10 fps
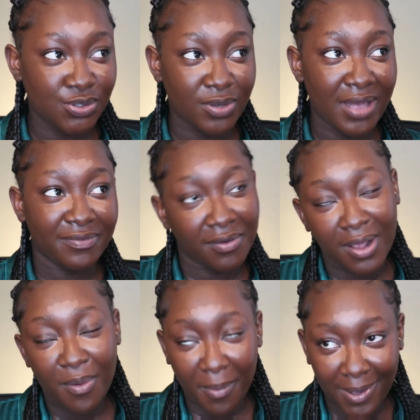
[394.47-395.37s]
So I felt
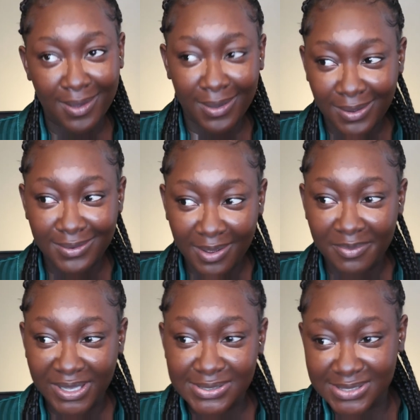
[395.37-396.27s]
like, okay,
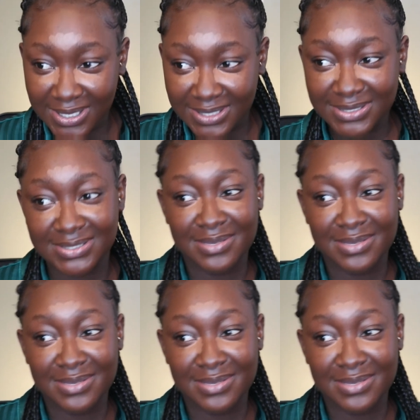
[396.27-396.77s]
that makes sense.